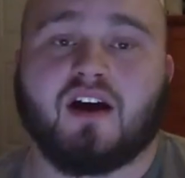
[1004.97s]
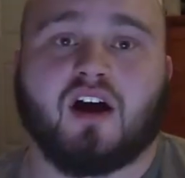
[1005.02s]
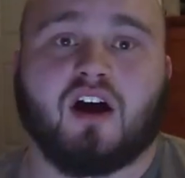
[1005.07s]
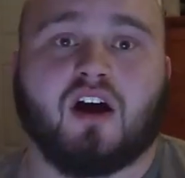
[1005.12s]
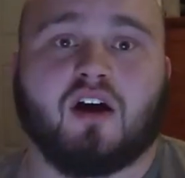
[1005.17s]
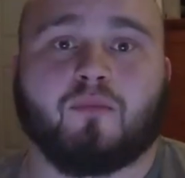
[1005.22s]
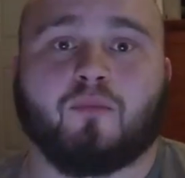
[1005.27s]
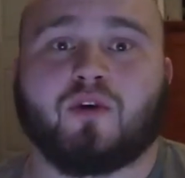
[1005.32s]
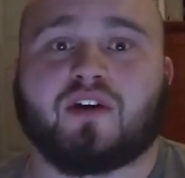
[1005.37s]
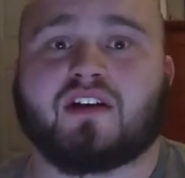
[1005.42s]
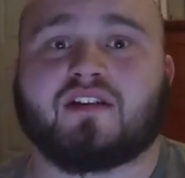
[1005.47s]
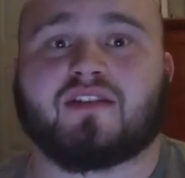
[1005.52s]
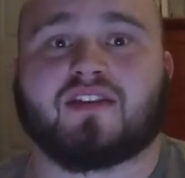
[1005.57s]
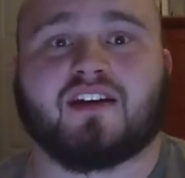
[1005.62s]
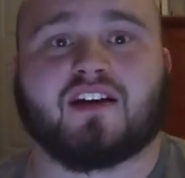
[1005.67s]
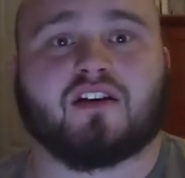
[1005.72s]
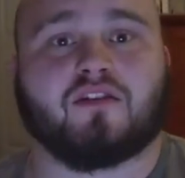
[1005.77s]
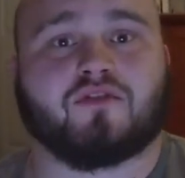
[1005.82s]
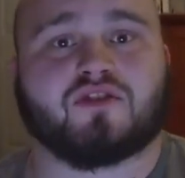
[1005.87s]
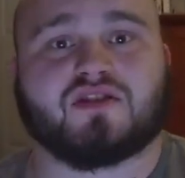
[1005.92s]
Um, we can
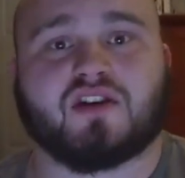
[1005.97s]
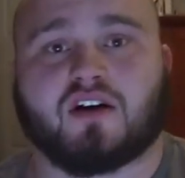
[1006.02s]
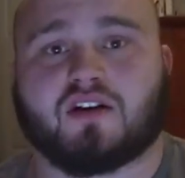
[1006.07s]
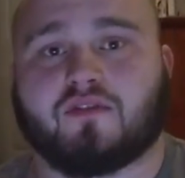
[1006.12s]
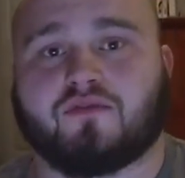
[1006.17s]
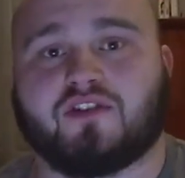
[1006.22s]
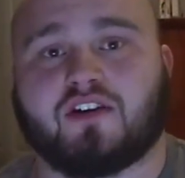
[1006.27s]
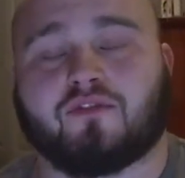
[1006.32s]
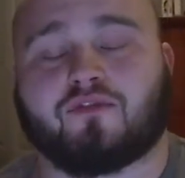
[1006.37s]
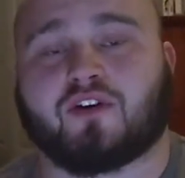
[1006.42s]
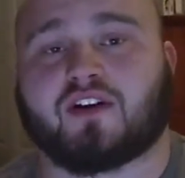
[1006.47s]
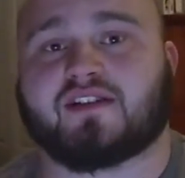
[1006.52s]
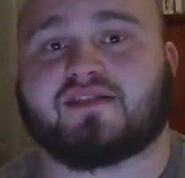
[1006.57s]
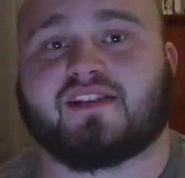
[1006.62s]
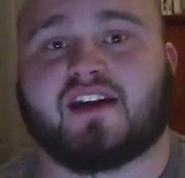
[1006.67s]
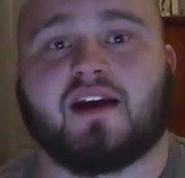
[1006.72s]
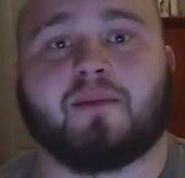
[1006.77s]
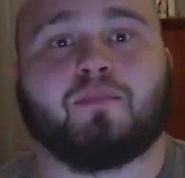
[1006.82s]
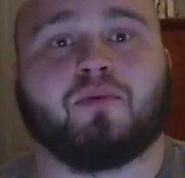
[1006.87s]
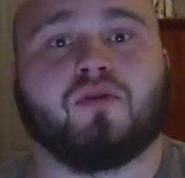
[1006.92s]
think of a ton of different
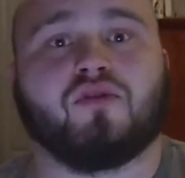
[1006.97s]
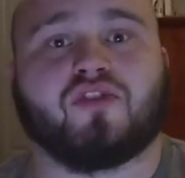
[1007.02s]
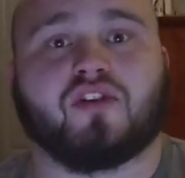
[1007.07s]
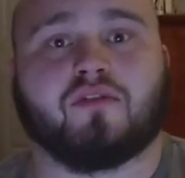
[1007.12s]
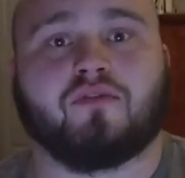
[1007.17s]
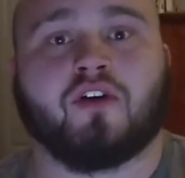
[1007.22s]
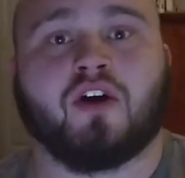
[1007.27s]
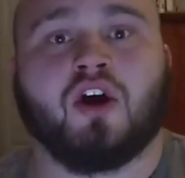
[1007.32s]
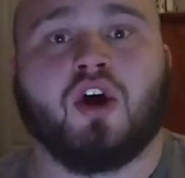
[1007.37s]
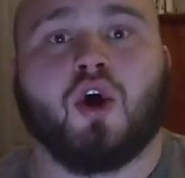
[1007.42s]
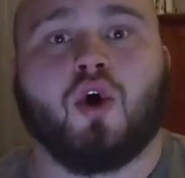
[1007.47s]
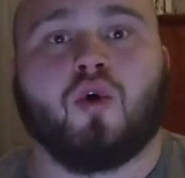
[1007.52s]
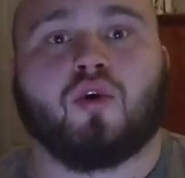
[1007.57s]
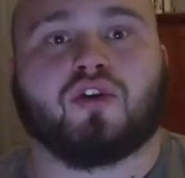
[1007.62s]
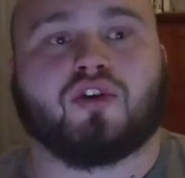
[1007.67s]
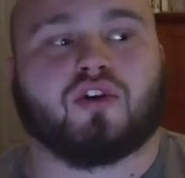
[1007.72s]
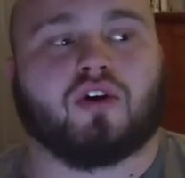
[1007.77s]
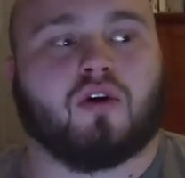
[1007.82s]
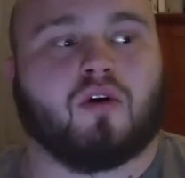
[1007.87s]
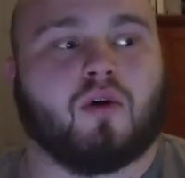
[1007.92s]
examples of,
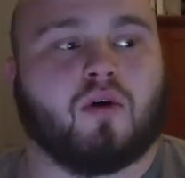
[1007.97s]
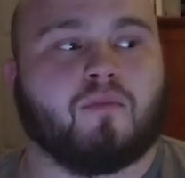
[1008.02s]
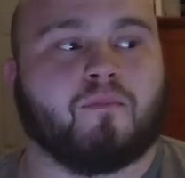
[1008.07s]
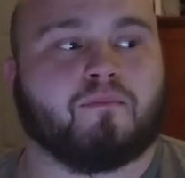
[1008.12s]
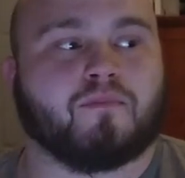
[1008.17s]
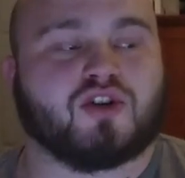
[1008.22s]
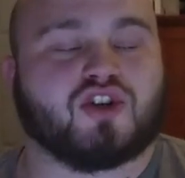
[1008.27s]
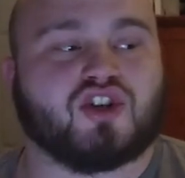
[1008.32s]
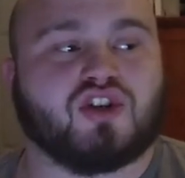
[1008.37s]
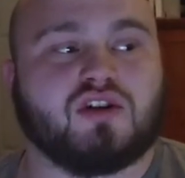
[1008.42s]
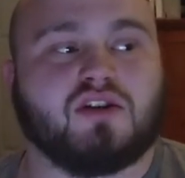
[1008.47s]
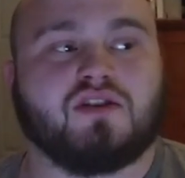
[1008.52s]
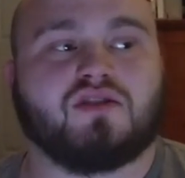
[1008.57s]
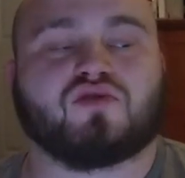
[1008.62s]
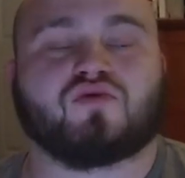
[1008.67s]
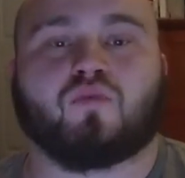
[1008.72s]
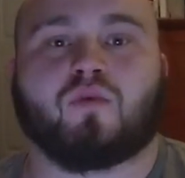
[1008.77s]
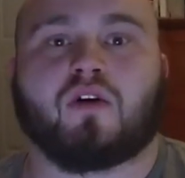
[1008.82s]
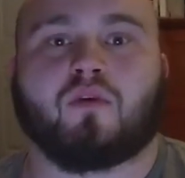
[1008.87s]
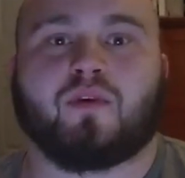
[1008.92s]
you know,
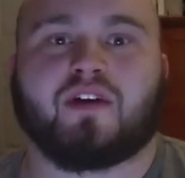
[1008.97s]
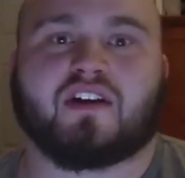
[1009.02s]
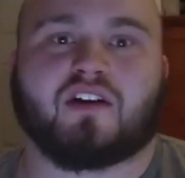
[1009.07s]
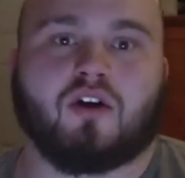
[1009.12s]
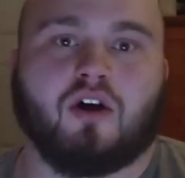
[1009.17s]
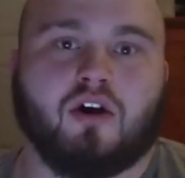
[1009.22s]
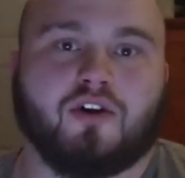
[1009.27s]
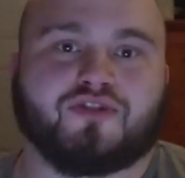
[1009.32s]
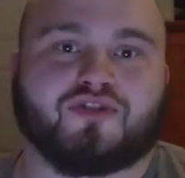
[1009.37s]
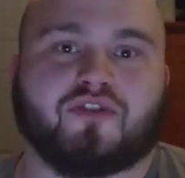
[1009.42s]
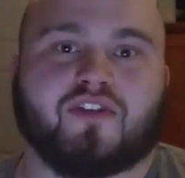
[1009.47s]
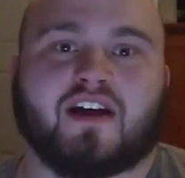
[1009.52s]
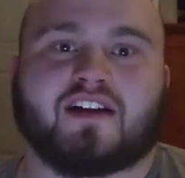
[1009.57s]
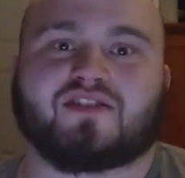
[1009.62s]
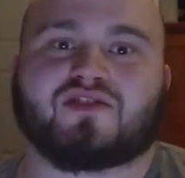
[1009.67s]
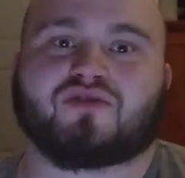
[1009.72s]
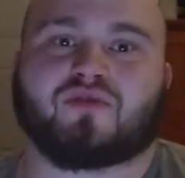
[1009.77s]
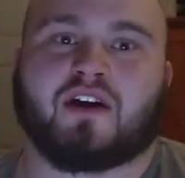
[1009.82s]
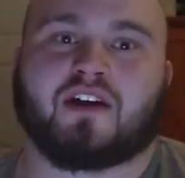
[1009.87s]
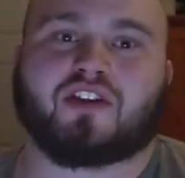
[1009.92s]
machines where we can alter
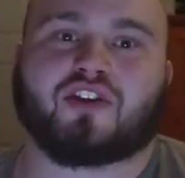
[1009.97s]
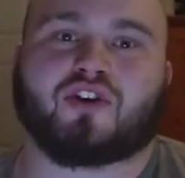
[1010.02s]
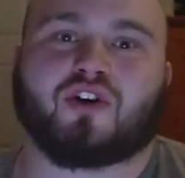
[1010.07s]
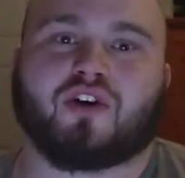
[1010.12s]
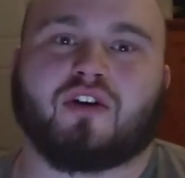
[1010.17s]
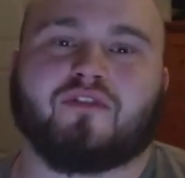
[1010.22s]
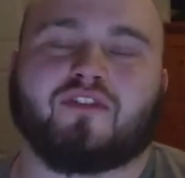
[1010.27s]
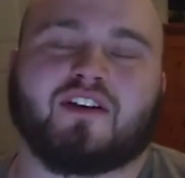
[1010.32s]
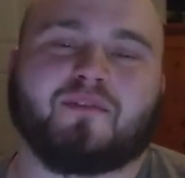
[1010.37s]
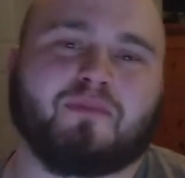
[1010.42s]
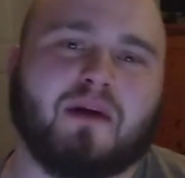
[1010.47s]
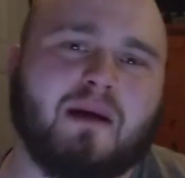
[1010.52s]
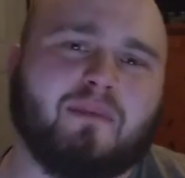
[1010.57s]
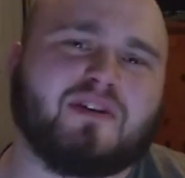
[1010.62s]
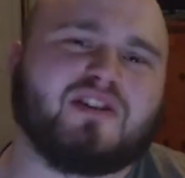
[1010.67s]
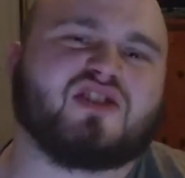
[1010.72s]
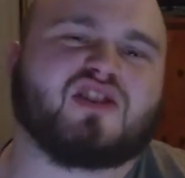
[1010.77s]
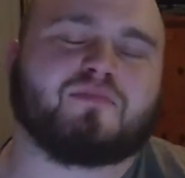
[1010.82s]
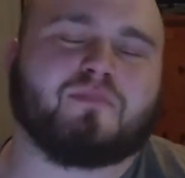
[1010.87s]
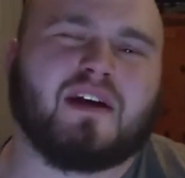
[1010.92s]
that strength curve, and it
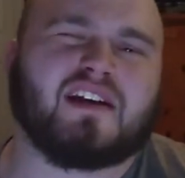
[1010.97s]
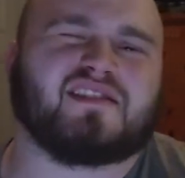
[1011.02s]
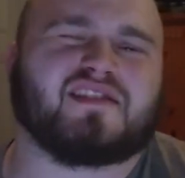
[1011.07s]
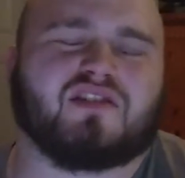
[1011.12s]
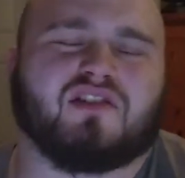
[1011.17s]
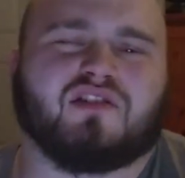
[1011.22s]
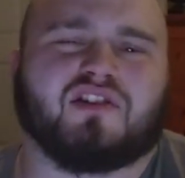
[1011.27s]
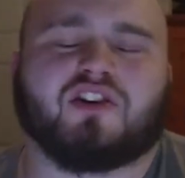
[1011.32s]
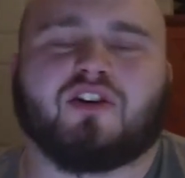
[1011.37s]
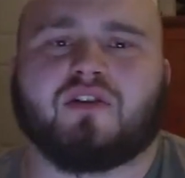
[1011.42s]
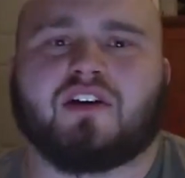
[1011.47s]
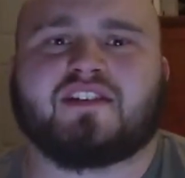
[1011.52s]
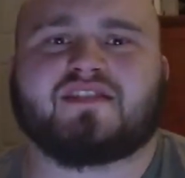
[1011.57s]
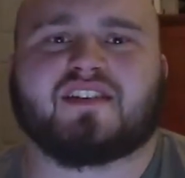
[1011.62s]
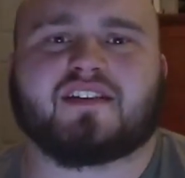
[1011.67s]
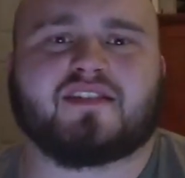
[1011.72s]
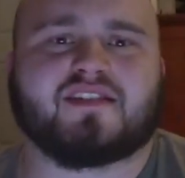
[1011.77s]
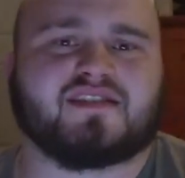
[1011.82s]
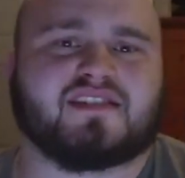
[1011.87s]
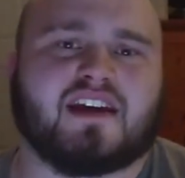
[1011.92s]
probably just makes it a little.
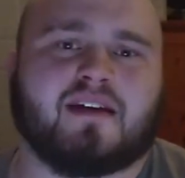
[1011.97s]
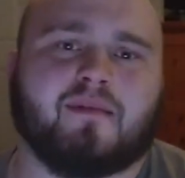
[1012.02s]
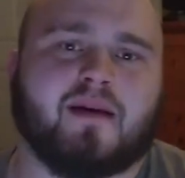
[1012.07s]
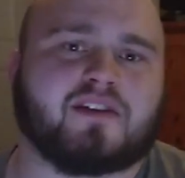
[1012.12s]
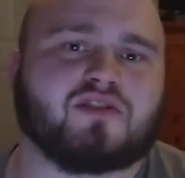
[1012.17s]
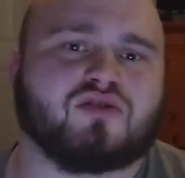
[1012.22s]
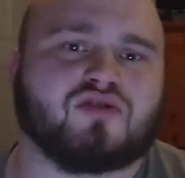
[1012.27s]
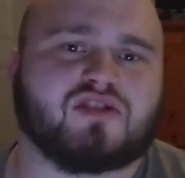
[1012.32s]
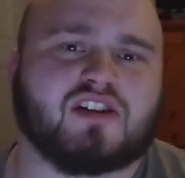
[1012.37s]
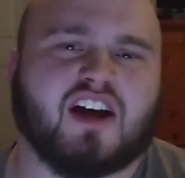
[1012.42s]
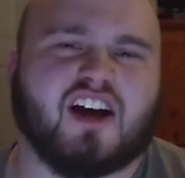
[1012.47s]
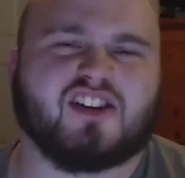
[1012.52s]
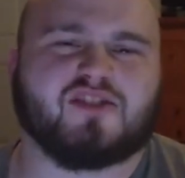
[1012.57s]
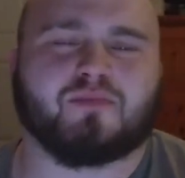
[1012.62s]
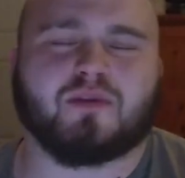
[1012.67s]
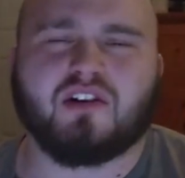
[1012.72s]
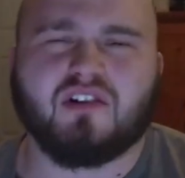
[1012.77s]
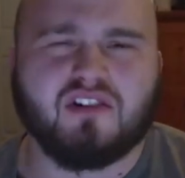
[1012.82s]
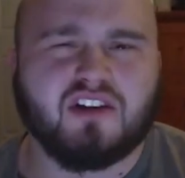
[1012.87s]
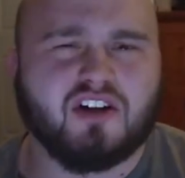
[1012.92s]
It's like the same exercise,
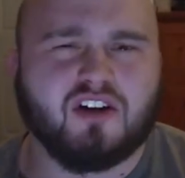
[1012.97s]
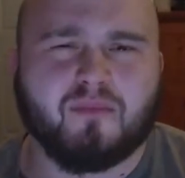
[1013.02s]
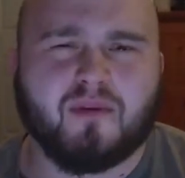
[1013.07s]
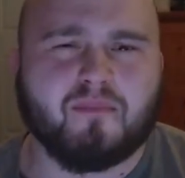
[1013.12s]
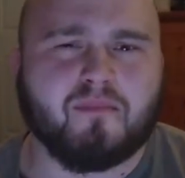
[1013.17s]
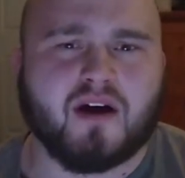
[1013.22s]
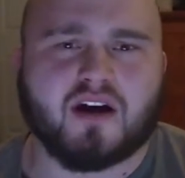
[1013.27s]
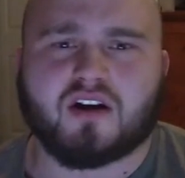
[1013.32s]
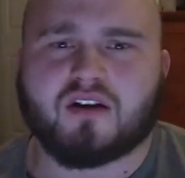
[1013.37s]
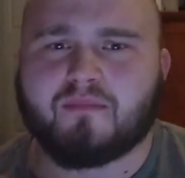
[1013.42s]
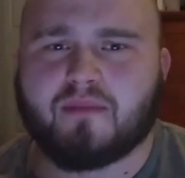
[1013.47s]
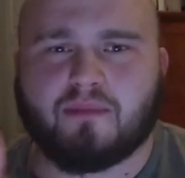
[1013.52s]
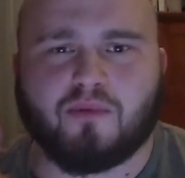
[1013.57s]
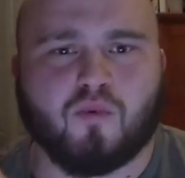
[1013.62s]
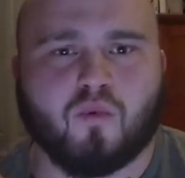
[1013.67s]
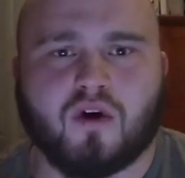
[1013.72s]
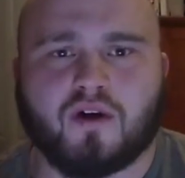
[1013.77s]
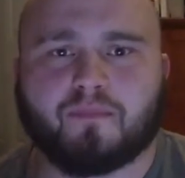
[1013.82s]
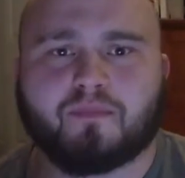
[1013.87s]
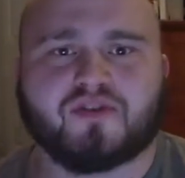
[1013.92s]
but a little bit better,
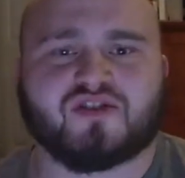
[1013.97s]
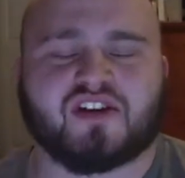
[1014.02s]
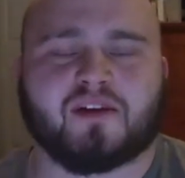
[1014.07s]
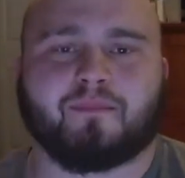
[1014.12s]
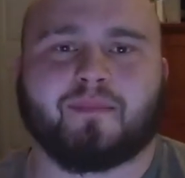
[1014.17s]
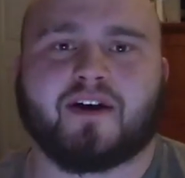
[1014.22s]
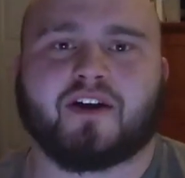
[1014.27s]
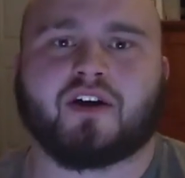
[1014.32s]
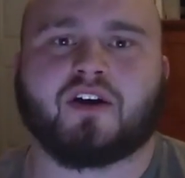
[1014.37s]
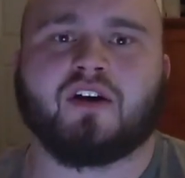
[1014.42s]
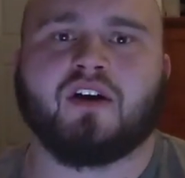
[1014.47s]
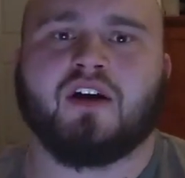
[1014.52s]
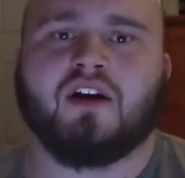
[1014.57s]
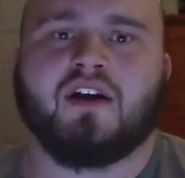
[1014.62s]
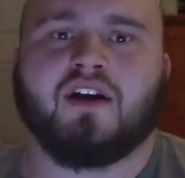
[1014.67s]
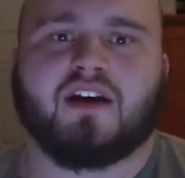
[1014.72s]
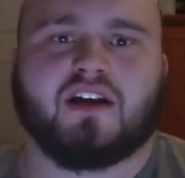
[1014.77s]
maybe one percent better.